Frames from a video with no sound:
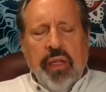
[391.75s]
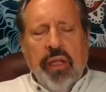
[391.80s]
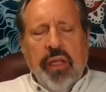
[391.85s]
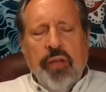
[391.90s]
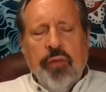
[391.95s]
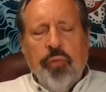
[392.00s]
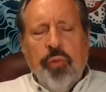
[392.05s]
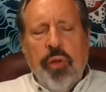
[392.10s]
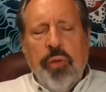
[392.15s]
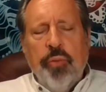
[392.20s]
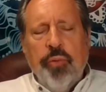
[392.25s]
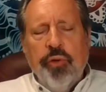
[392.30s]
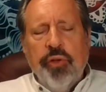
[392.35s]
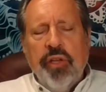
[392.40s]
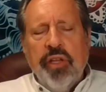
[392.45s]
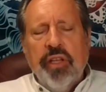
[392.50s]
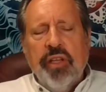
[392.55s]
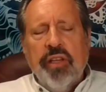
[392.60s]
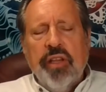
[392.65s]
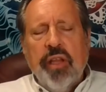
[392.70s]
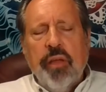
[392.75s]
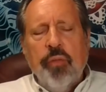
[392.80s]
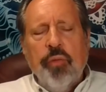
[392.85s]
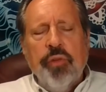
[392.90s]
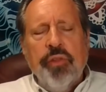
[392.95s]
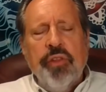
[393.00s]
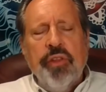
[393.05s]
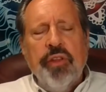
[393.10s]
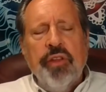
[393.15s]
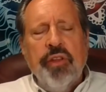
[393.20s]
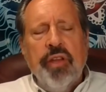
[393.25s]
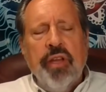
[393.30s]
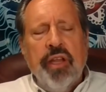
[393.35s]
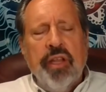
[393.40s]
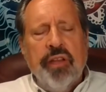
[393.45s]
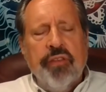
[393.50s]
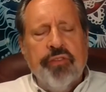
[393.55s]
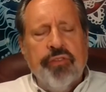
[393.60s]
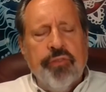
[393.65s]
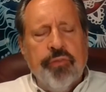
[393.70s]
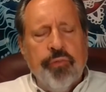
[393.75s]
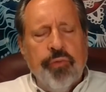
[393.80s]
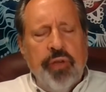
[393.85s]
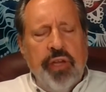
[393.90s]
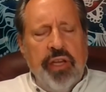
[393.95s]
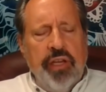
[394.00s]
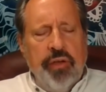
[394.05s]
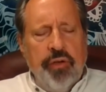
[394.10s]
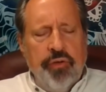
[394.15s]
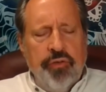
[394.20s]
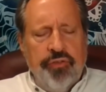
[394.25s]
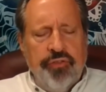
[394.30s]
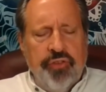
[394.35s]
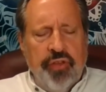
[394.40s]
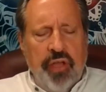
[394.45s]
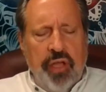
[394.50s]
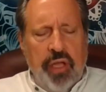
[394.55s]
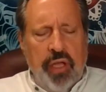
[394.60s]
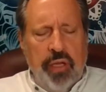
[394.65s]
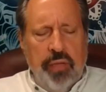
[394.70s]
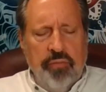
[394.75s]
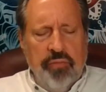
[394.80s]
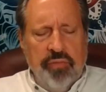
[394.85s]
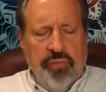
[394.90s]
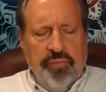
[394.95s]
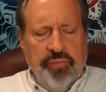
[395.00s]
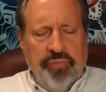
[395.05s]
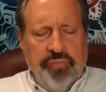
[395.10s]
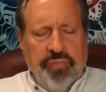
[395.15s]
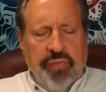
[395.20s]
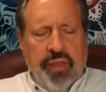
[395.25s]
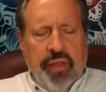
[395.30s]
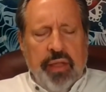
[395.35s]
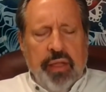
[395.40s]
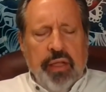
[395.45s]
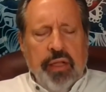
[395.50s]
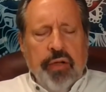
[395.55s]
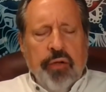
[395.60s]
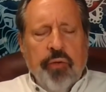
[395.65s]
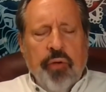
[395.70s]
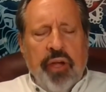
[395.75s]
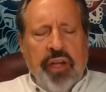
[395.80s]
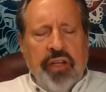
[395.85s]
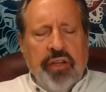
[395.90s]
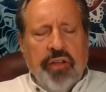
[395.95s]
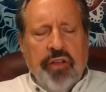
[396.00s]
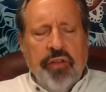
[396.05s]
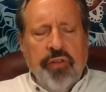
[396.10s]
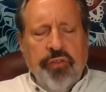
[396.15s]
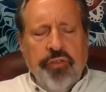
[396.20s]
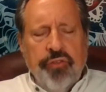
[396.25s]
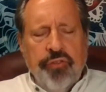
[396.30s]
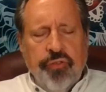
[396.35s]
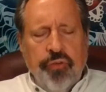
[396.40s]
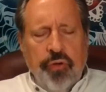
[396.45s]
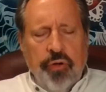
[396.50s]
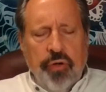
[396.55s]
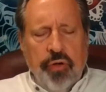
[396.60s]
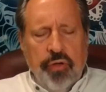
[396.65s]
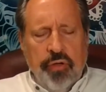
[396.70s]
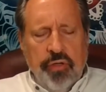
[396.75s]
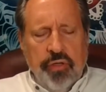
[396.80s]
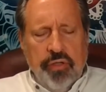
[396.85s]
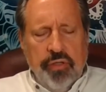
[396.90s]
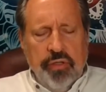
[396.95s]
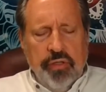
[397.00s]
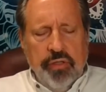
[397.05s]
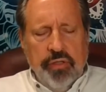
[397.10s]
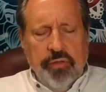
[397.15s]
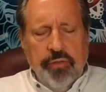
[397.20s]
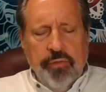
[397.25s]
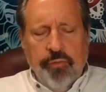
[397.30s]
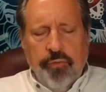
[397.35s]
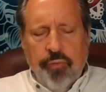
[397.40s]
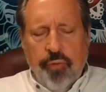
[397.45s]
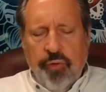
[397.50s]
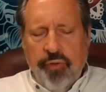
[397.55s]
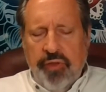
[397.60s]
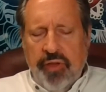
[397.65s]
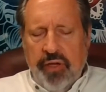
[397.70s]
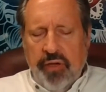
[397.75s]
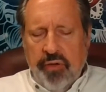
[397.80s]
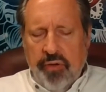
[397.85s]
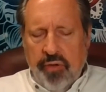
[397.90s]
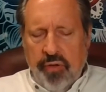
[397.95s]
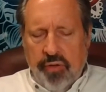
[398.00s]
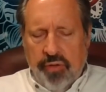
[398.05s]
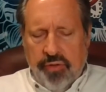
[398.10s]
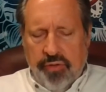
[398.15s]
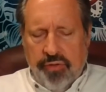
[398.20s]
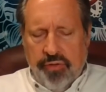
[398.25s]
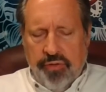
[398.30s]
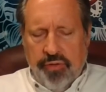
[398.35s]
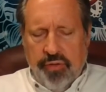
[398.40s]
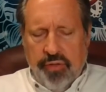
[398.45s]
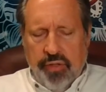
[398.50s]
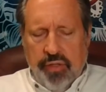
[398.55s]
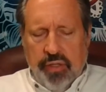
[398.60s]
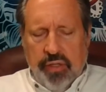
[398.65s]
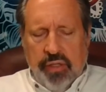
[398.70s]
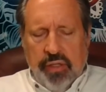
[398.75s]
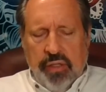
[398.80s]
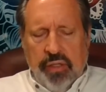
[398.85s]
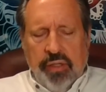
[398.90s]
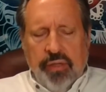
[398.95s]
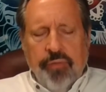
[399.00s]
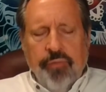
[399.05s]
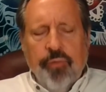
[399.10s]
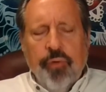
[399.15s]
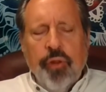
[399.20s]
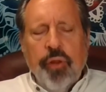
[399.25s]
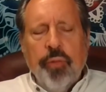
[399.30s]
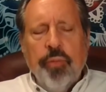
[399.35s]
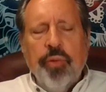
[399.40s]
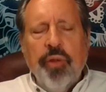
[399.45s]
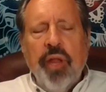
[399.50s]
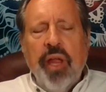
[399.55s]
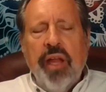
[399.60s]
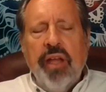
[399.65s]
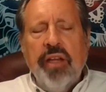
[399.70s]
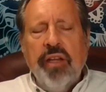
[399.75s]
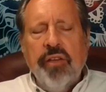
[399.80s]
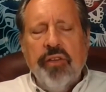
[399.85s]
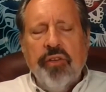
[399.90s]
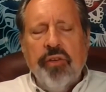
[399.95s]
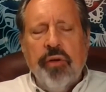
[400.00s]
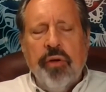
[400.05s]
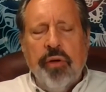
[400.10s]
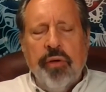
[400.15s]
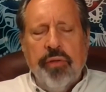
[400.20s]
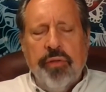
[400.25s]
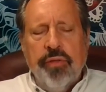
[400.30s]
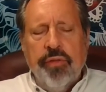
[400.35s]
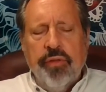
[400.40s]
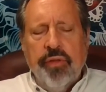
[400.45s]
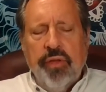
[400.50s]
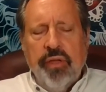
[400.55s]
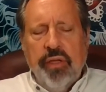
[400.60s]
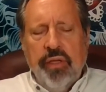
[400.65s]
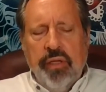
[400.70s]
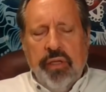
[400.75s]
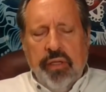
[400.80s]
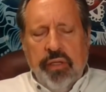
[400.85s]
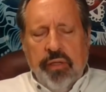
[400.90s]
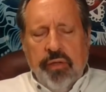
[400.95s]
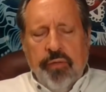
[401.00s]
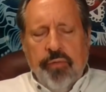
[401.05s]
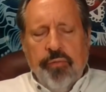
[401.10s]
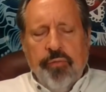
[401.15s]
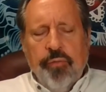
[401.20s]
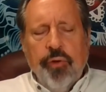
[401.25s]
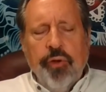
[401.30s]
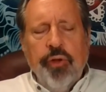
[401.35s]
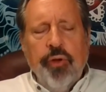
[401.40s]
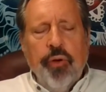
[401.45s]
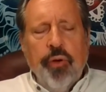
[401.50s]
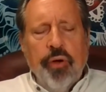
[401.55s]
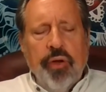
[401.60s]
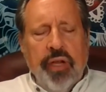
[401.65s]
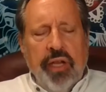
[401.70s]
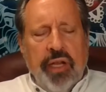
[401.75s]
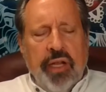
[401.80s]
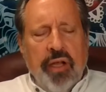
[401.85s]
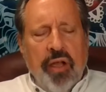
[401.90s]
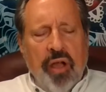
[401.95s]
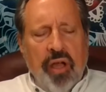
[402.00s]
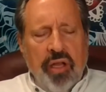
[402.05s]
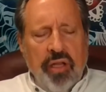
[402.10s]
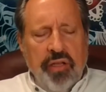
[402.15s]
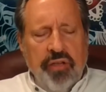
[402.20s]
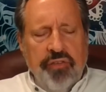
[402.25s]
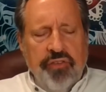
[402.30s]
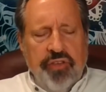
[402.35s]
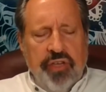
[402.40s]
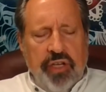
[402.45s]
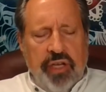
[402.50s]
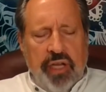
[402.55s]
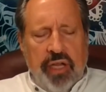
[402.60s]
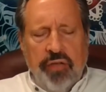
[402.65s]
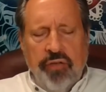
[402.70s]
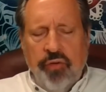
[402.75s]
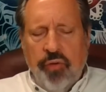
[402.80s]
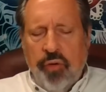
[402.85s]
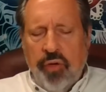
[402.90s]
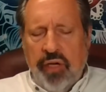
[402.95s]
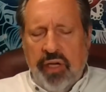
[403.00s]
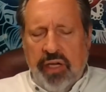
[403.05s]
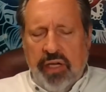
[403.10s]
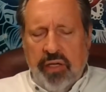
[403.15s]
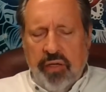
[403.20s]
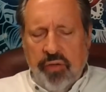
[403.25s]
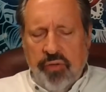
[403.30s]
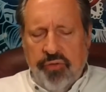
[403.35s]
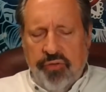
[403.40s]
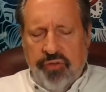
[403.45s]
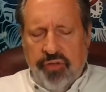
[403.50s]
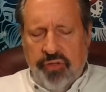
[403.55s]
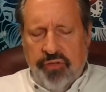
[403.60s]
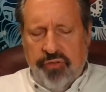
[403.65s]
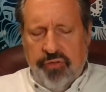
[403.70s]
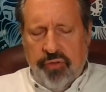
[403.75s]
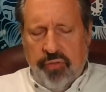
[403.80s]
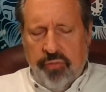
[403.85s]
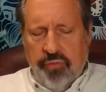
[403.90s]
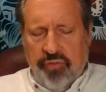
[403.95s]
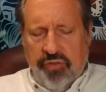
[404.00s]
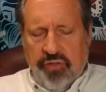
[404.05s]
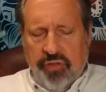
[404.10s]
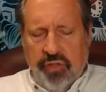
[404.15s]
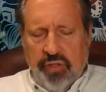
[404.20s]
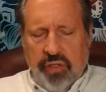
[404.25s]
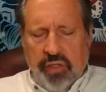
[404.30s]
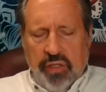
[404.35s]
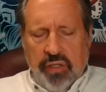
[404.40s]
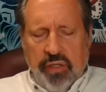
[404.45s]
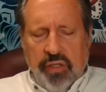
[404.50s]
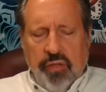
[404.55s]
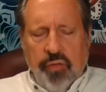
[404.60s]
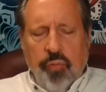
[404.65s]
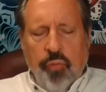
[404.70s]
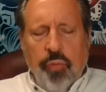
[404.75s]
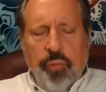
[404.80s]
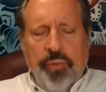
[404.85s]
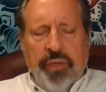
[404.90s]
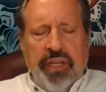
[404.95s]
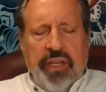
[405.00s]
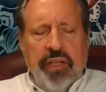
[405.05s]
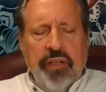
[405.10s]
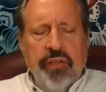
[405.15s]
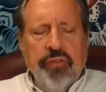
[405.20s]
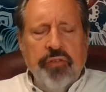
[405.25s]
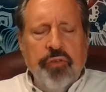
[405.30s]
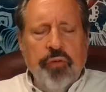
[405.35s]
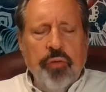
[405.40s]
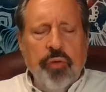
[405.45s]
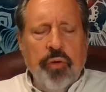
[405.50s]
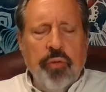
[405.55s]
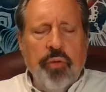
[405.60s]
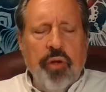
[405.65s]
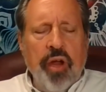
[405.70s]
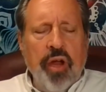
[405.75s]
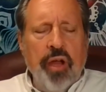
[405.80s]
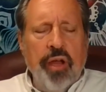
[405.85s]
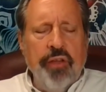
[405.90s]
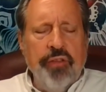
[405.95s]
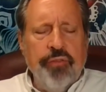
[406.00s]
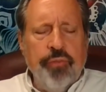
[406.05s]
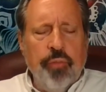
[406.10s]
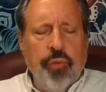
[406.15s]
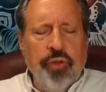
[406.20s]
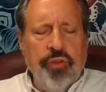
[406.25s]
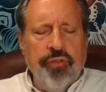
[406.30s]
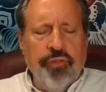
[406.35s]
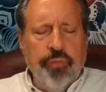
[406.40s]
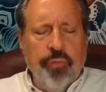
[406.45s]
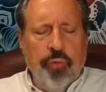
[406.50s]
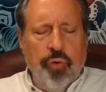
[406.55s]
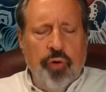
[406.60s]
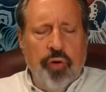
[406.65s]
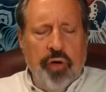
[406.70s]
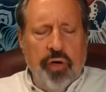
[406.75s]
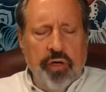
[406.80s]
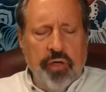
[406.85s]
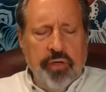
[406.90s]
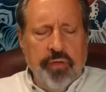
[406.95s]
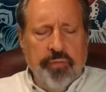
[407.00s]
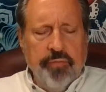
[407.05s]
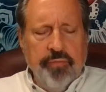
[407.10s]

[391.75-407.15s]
And we predict that within the next 3 years' time, great concern for the earth, for the planet Earth, for your ecology and your ecosystems will begin to arise once more.